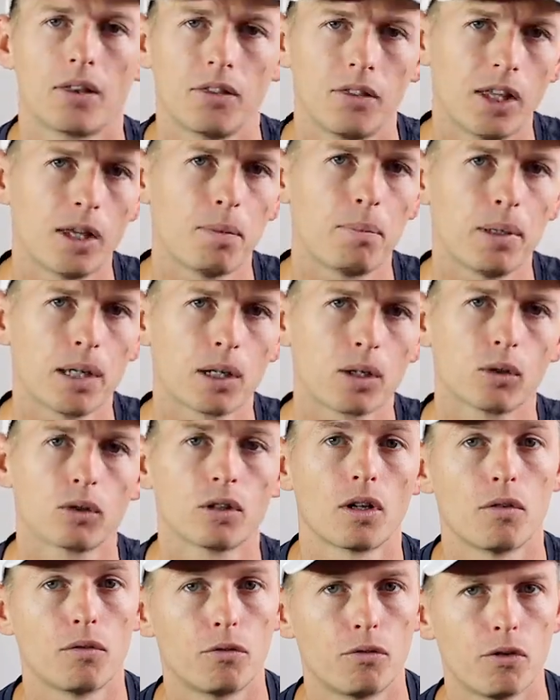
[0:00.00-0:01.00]
They pick
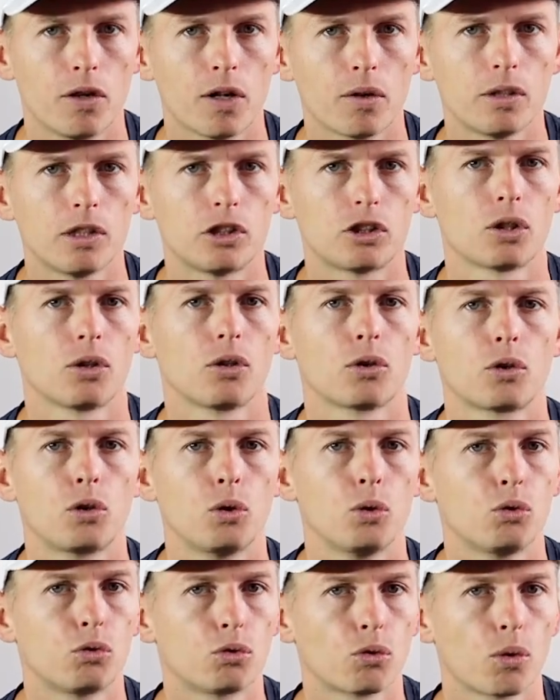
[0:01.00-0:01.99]
on very subtle
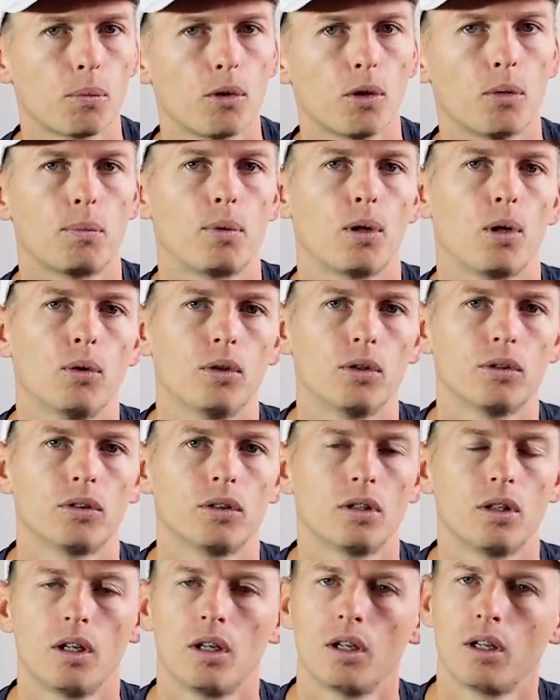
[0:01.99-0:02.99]
cues from the opponent.
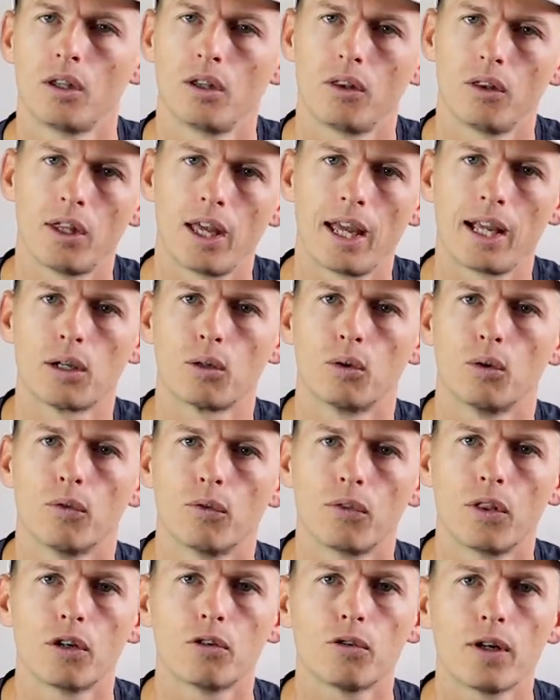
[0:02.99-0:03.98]
The angle
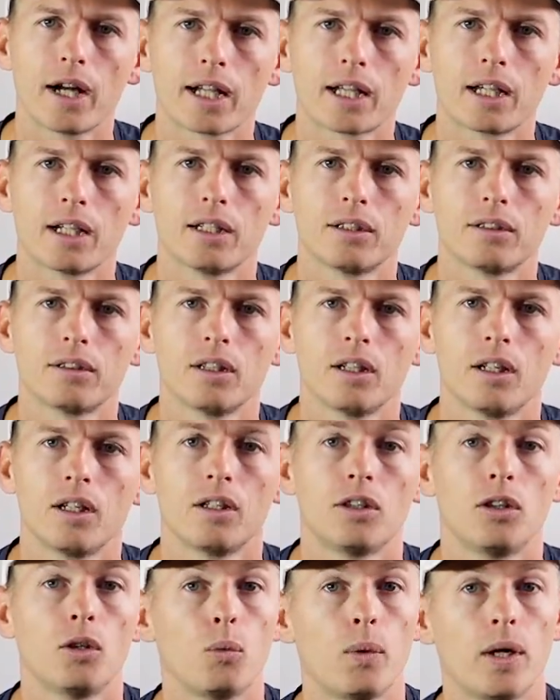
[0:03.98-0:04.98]
of their racket,
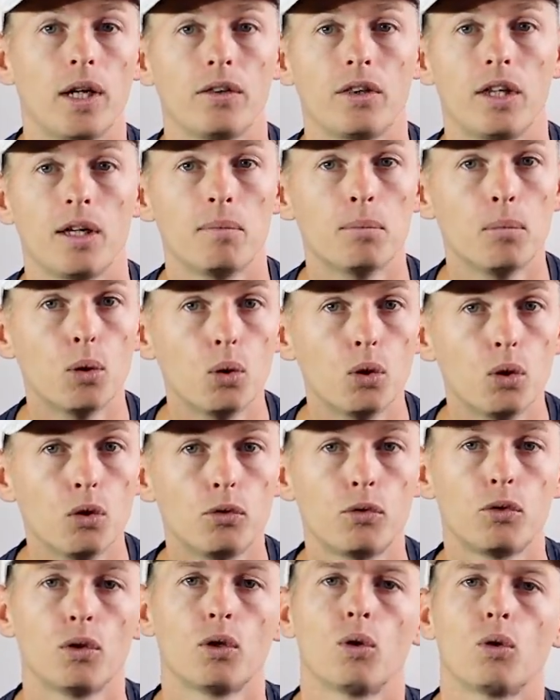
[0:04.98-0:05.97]
the way they
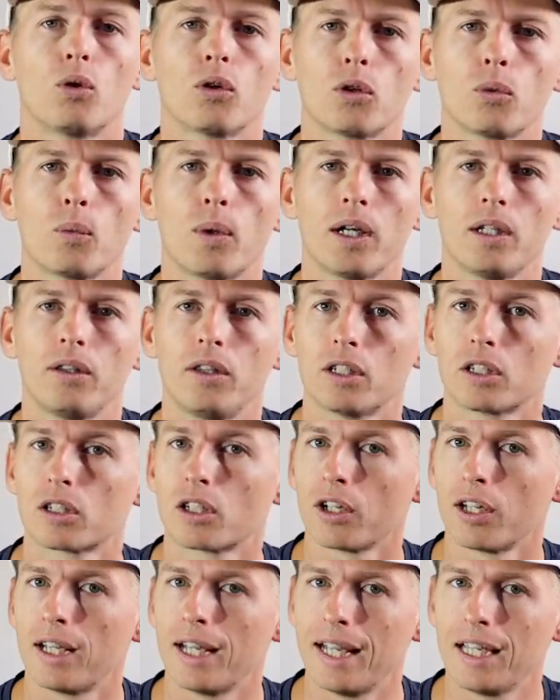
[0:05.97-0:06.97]
move, or the way they're
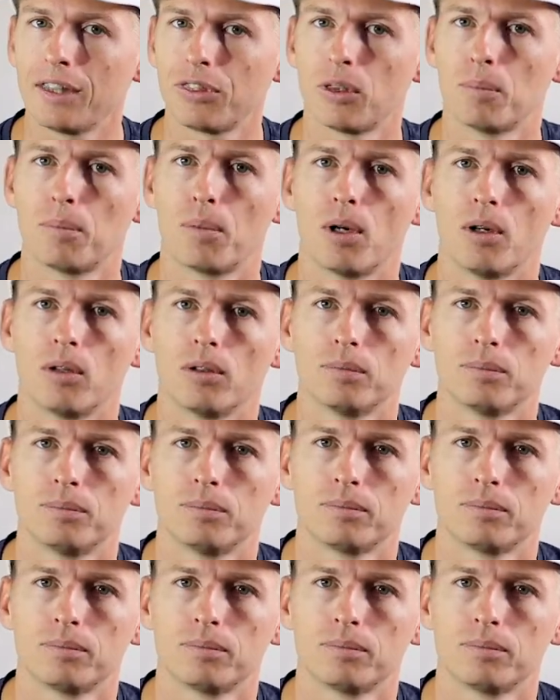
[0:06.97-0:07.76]
gonna hit the ball.